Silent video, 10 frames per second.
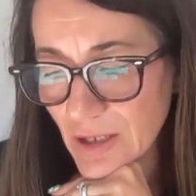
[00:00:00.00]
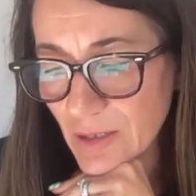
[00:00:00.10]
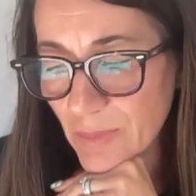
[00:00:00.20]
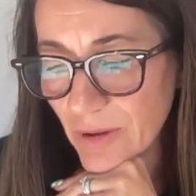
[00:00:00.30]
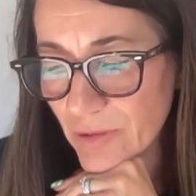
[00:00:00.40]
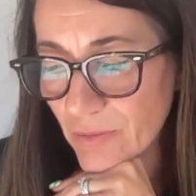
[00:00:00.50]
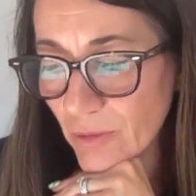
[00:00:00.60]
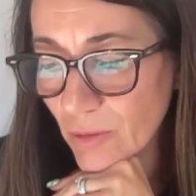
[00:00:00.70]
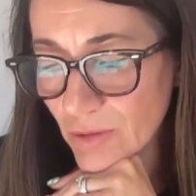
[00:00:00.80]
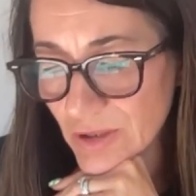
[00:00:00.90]
But the
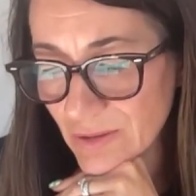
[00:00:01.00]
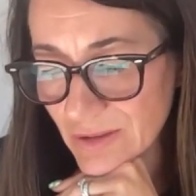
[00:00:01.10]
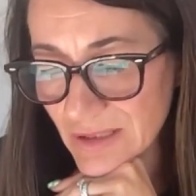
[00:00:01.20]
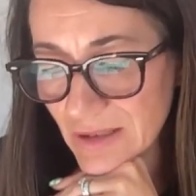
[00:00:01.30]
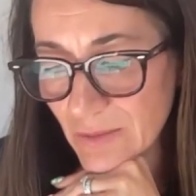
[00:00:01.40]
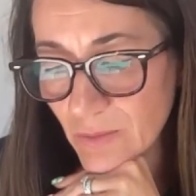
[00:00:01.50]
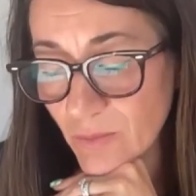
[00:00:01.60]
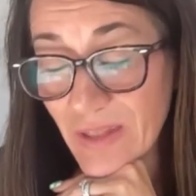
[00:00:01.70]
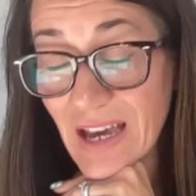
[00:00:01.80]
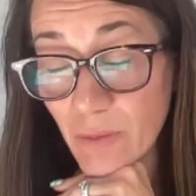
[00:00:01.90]
wrongdoers
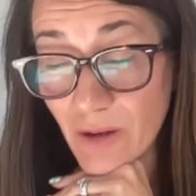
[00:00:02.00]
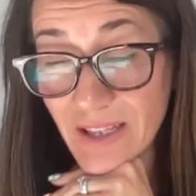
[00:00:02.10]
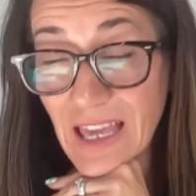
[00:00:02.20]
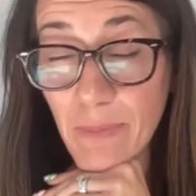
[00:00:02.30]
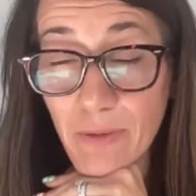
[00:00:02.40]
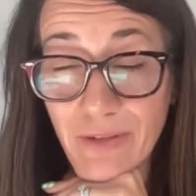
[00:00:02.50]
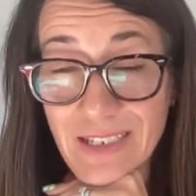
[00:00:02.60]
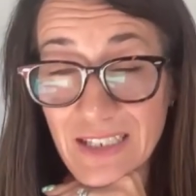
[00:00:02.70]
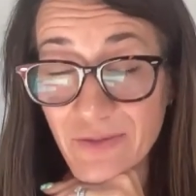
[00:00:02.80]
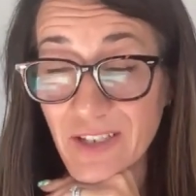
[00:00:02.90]
there were capable of
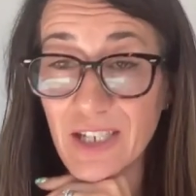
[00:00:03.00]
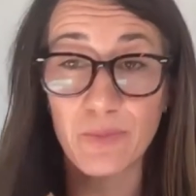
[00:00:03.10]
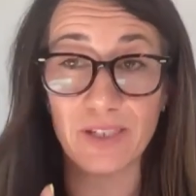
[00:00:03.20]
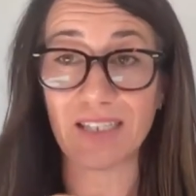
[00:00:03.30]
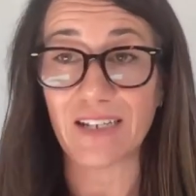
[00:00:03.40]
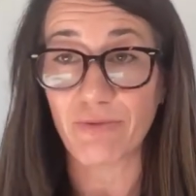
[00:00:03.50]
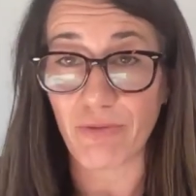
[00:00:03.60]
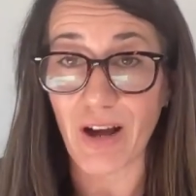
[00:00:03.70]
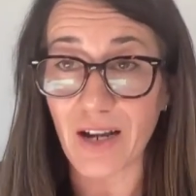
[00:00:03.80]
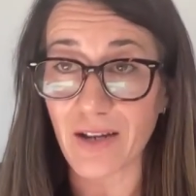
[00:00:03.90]
identification because they'd
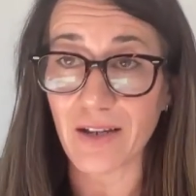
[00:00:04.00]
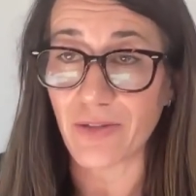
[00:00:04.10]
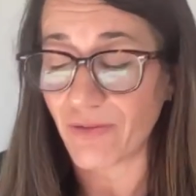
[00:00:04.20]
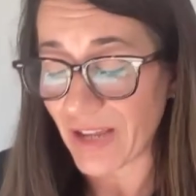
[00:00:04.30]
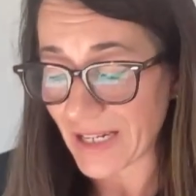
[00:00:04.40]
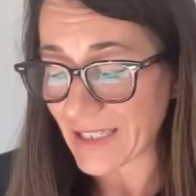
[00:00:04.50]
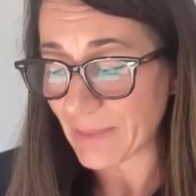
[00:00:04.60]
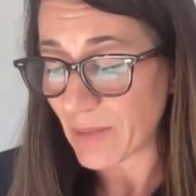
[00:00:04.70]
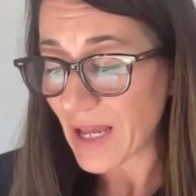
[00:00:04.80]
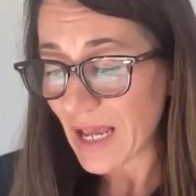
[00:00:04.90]
rang the
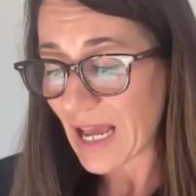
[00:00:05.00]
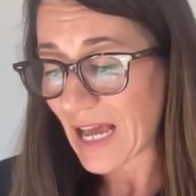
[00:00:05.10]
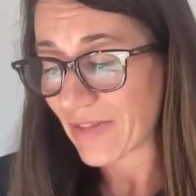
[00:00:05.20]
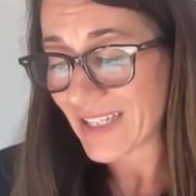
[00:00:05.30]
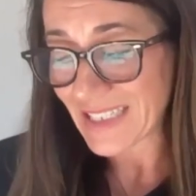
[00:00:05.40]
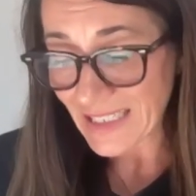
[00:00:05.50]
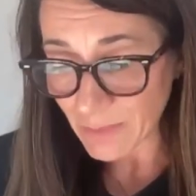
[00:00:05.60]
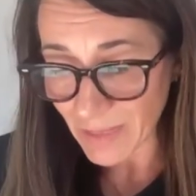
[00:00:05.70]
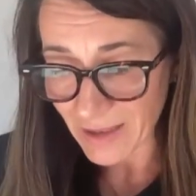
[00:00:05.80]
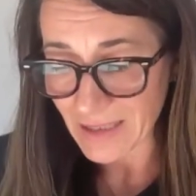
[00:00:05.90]
victim and they'd
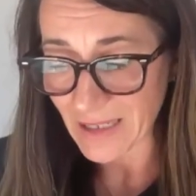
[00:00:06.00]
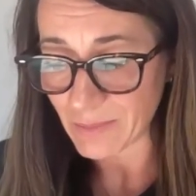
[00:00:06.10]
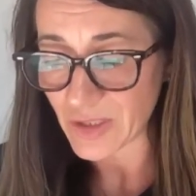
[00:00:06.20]
emailed him.